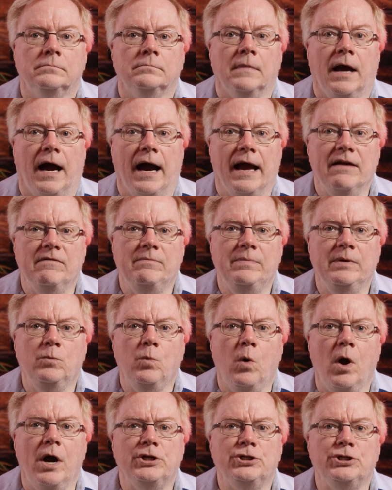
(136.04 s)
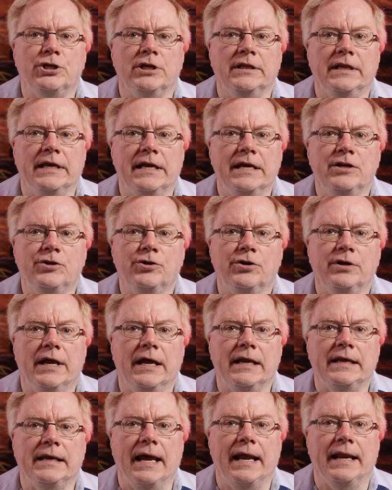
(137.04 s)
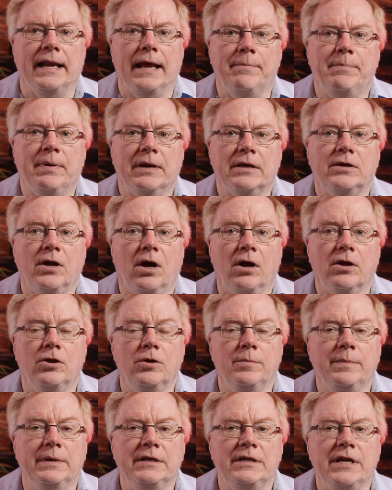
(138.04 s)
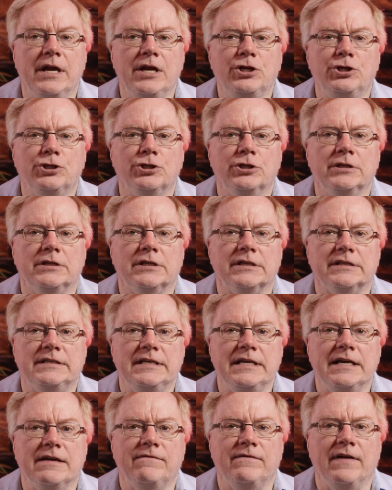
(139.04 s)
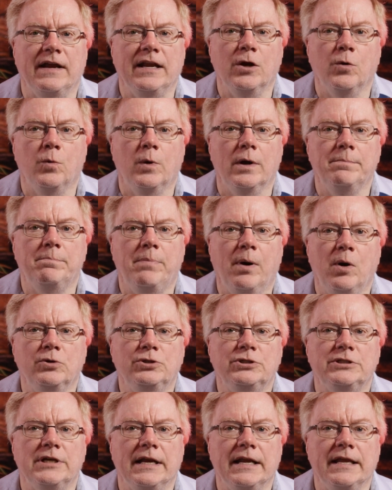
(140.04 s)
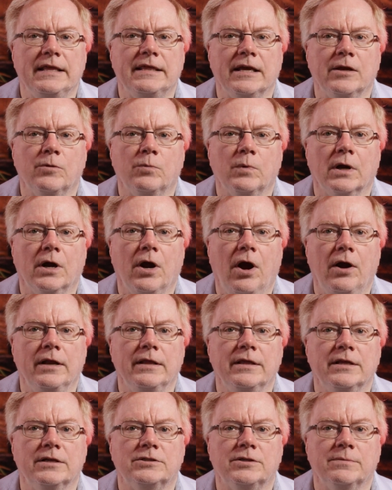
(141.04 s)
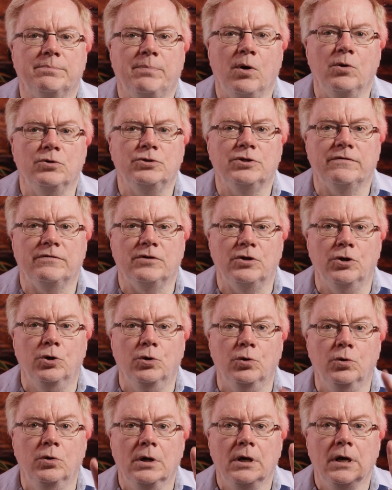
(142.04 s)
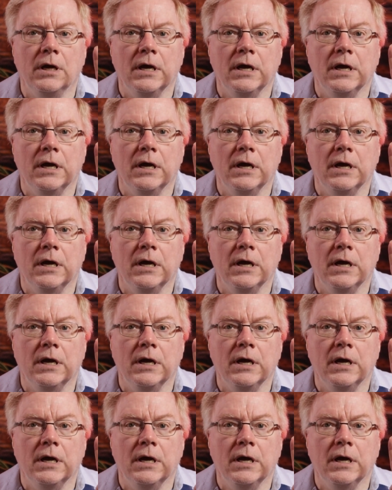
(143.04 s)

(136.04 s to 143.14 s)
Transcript: I have been watching the internet and Epic documentation to see if anyone posts anything regarding the supposed new